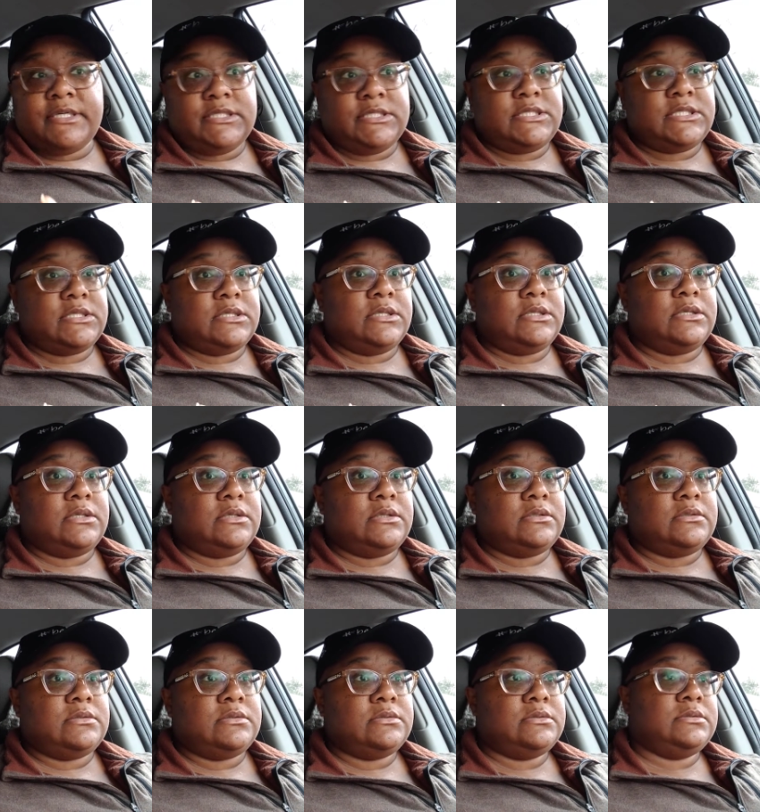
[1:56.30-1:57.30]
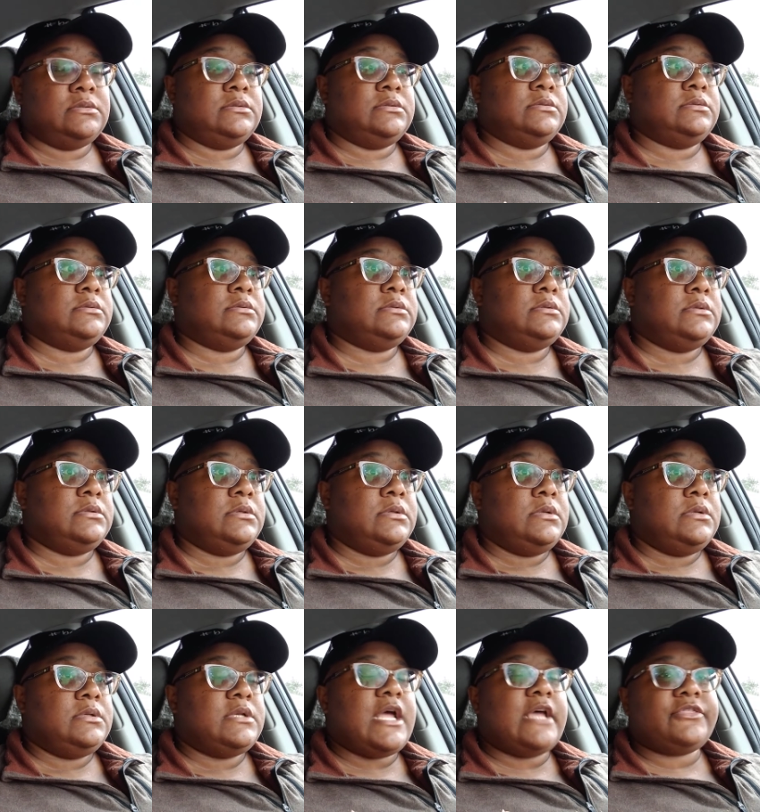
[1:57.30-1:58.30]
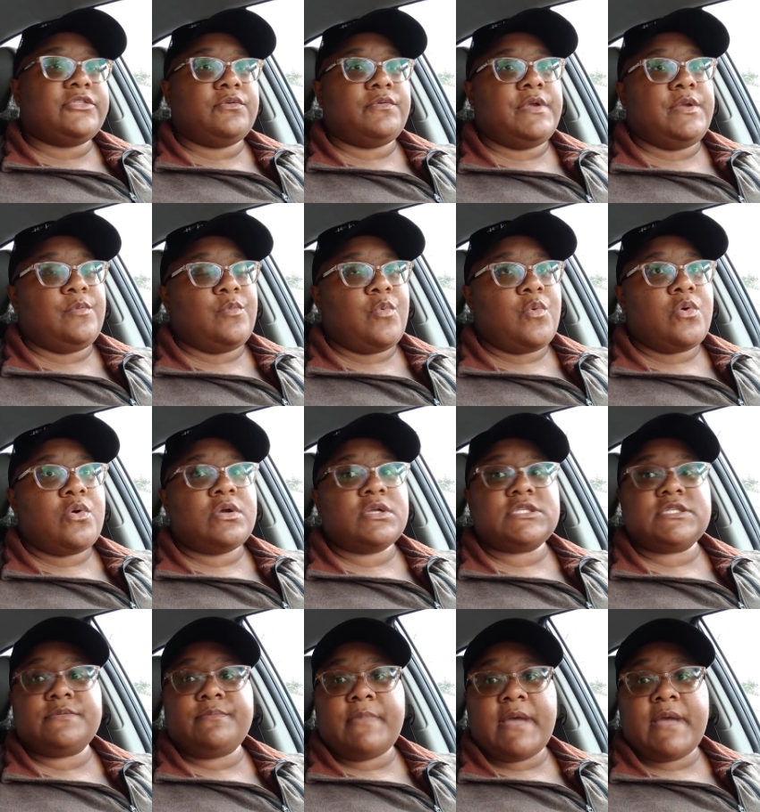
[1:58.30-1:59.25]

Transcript: until, not the rewards.